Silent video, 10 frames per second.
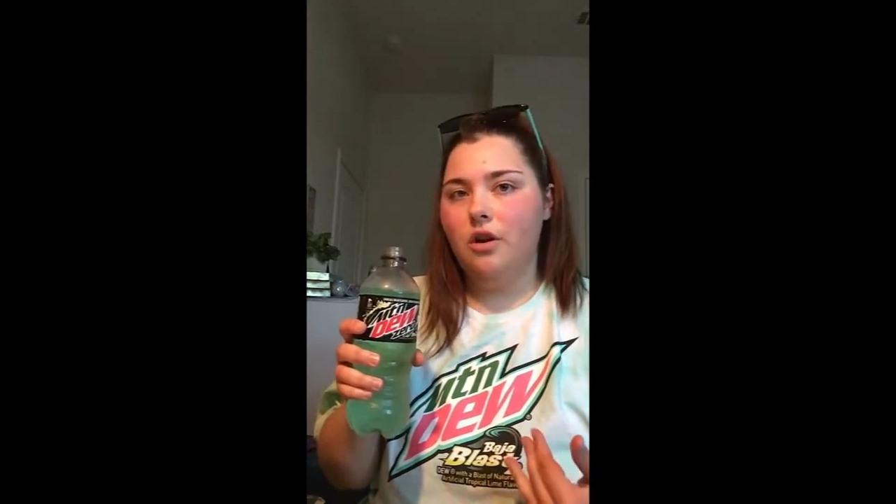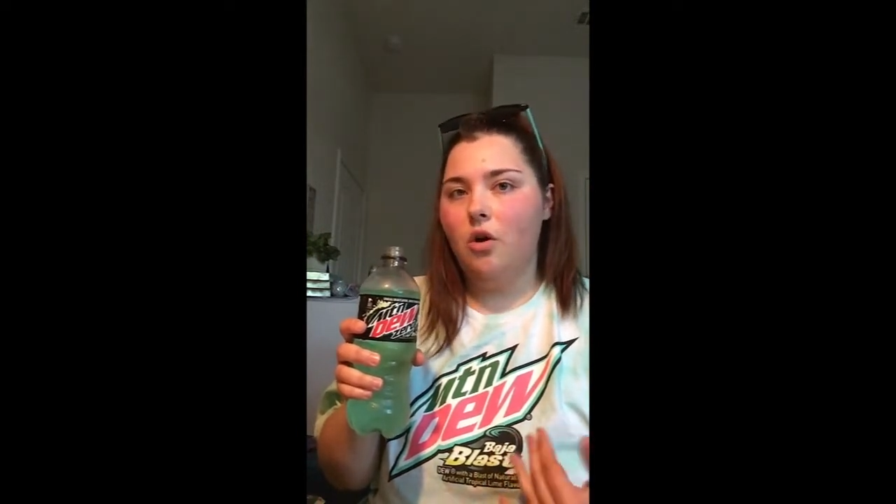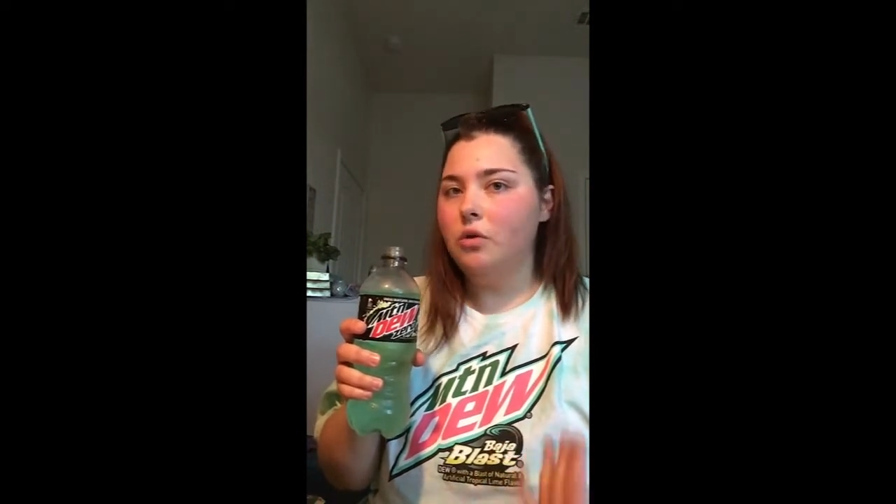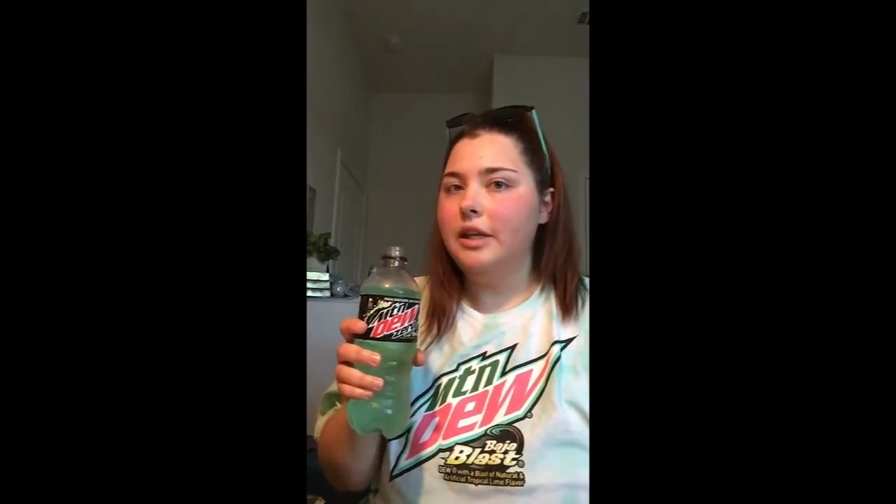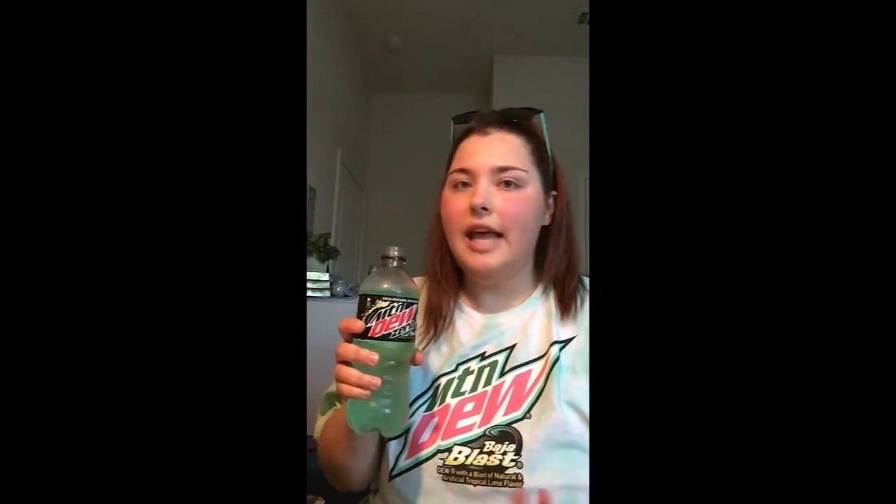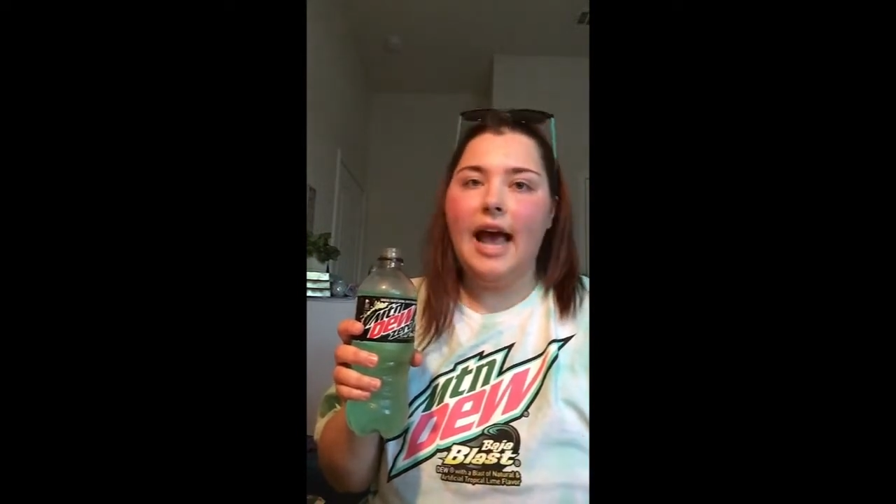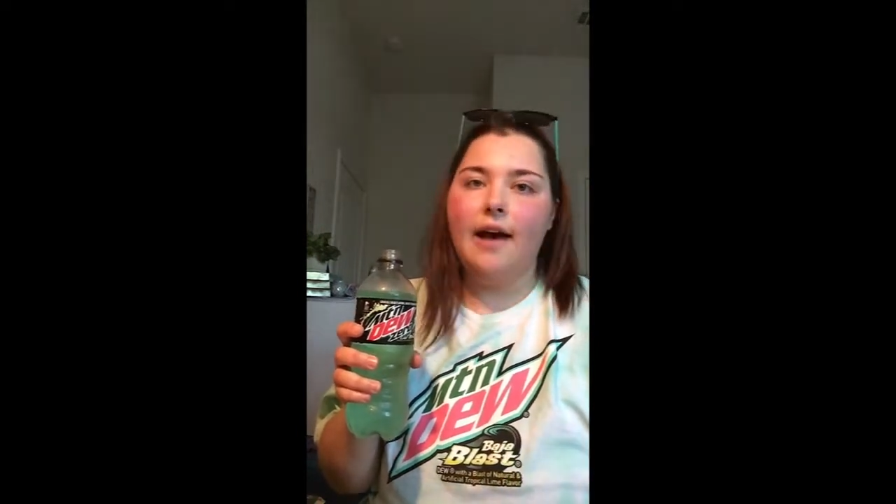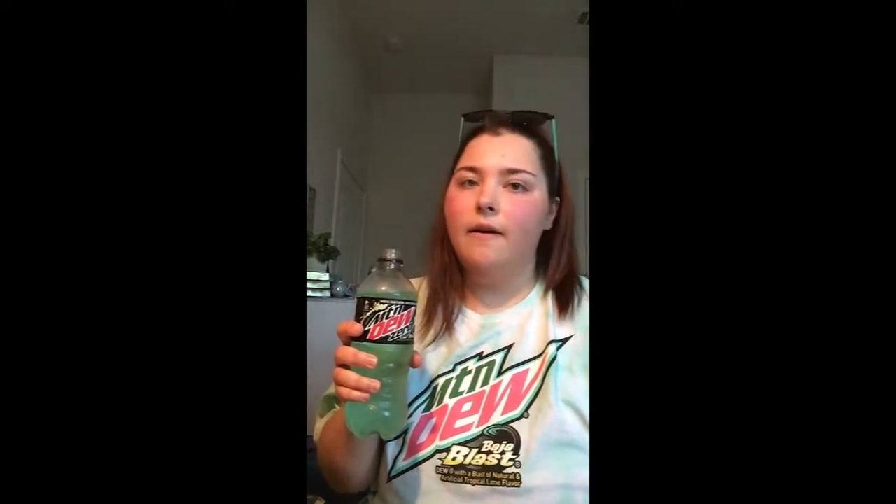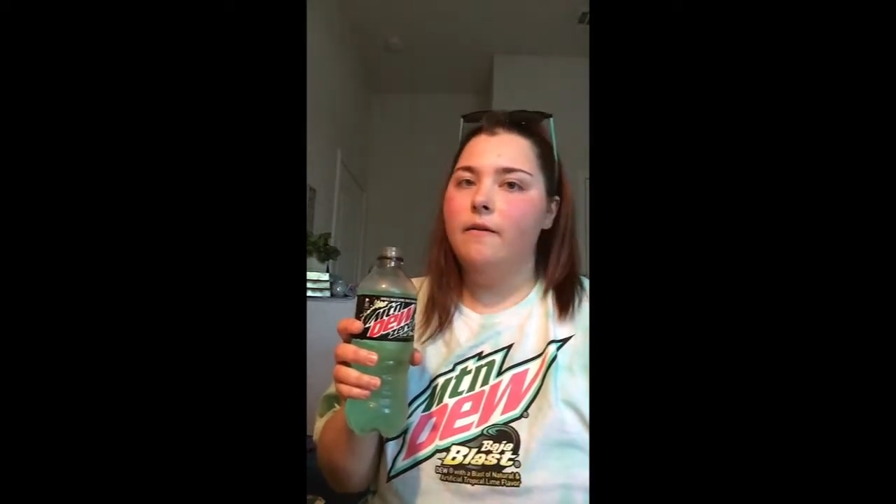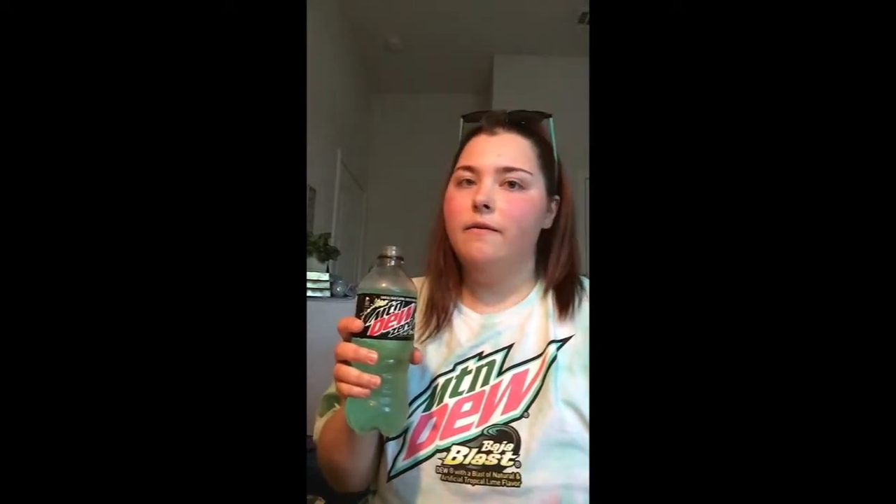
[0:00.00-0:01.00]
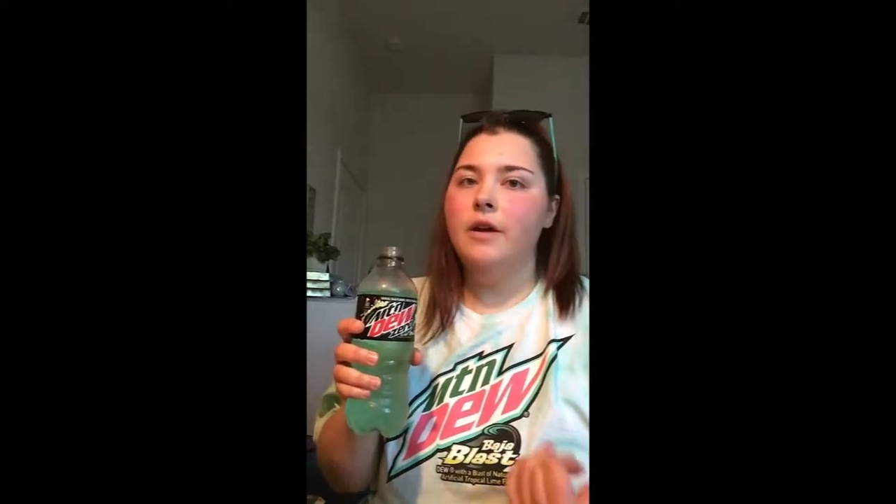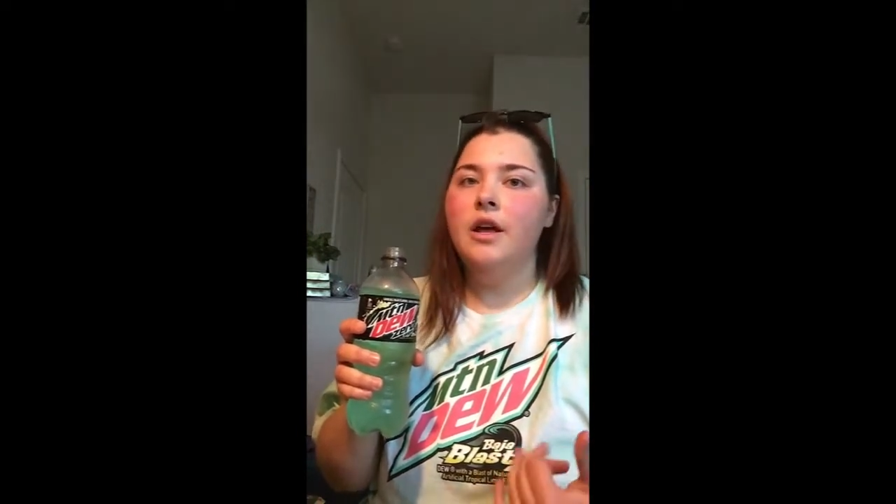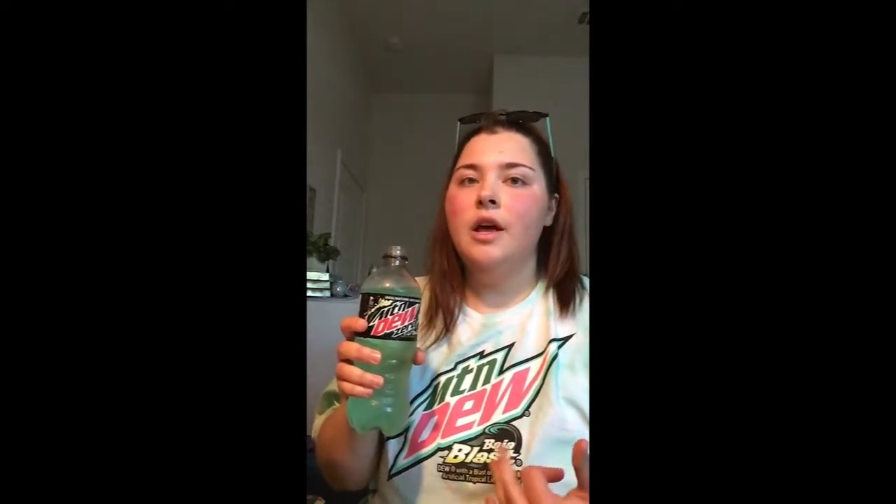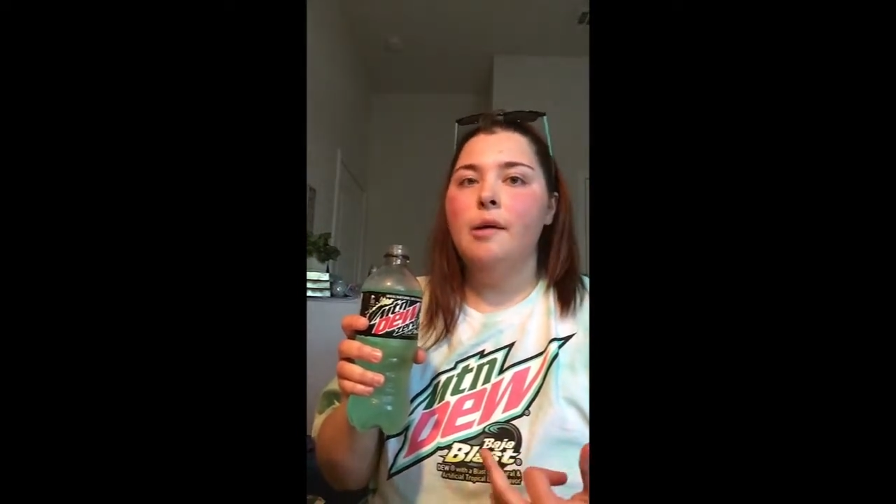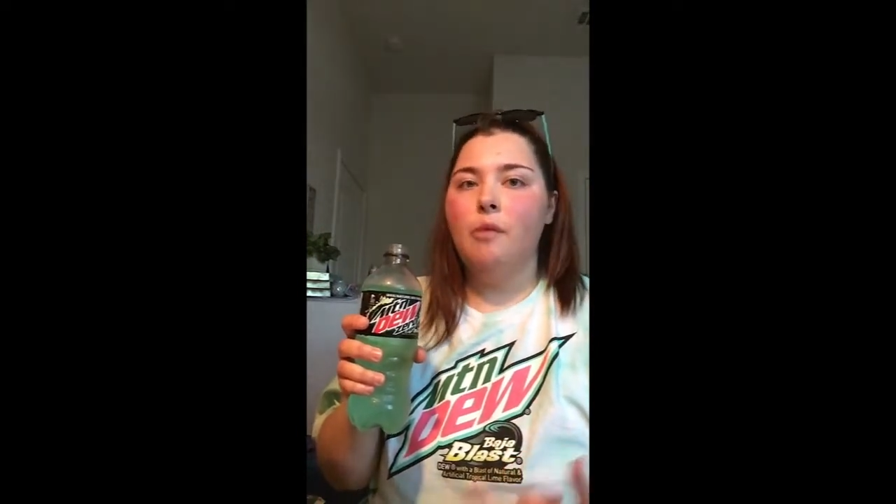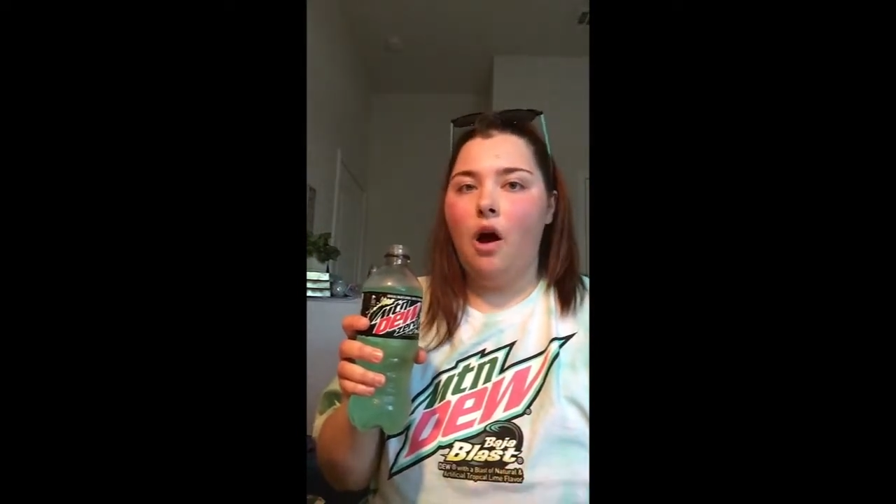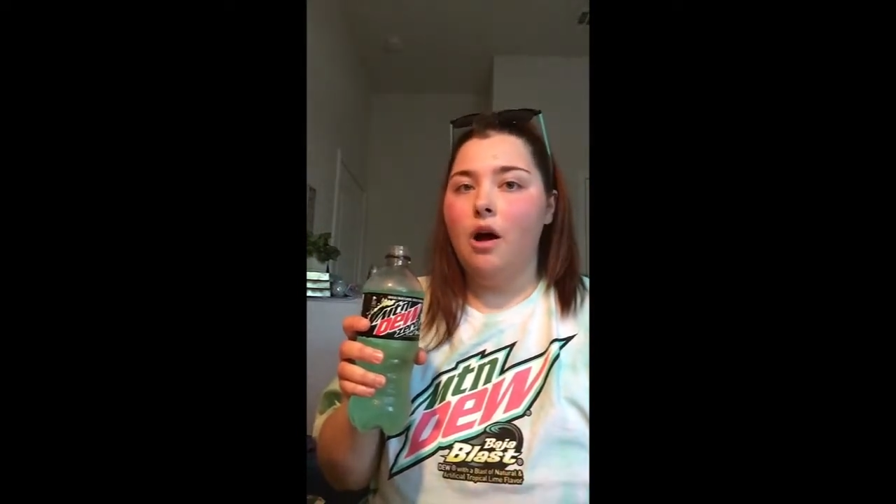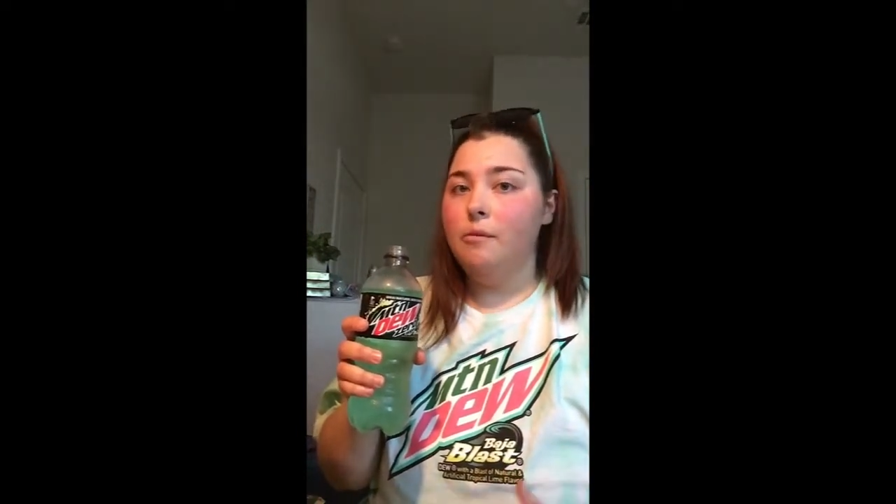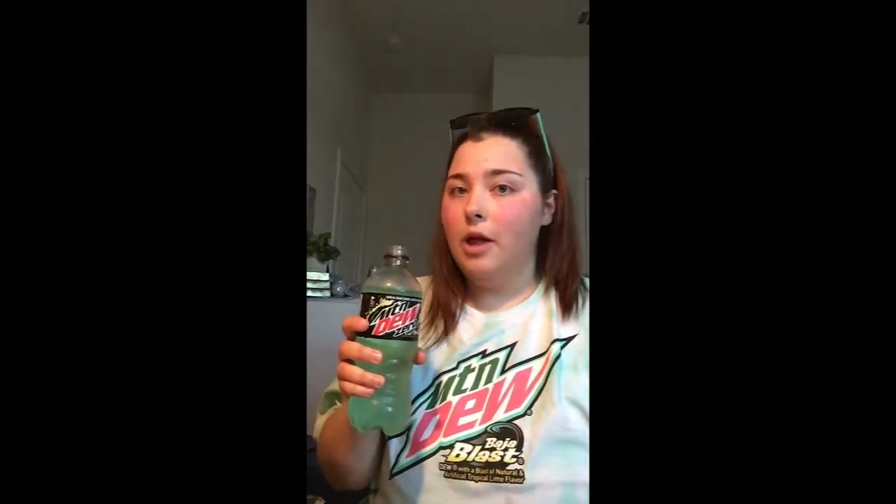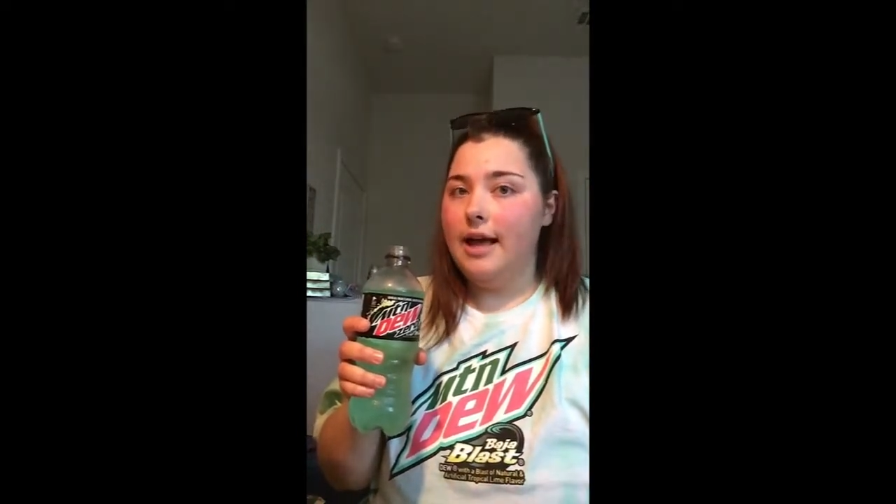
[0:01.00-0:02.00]
only have Baja
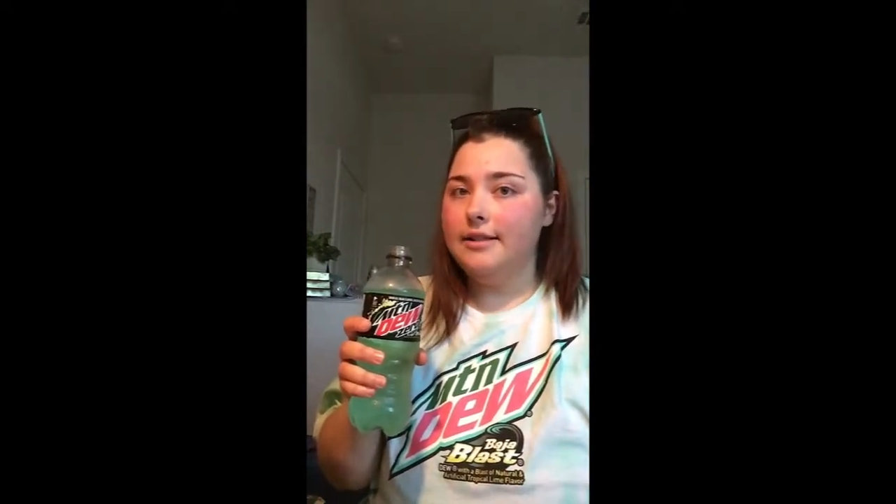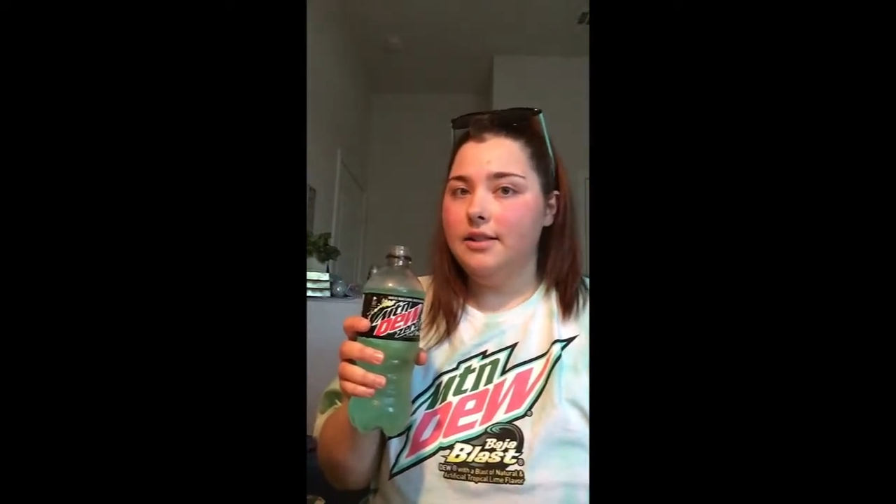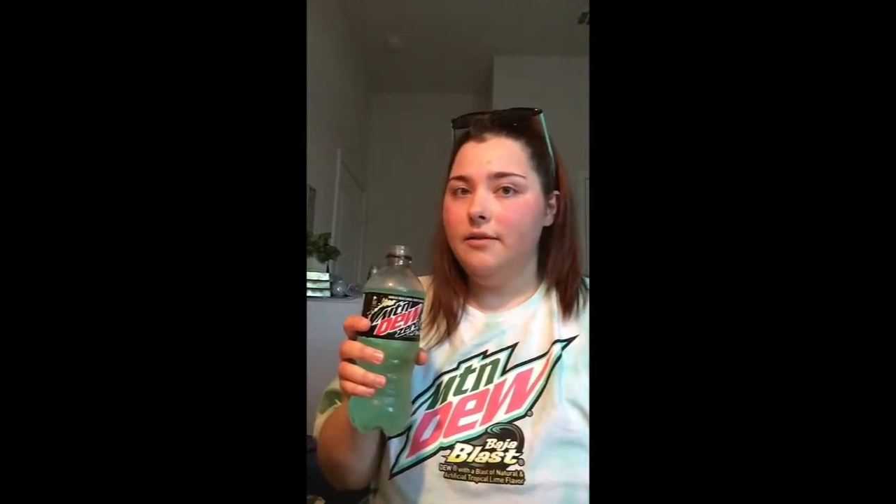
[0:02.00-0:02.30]
Blast.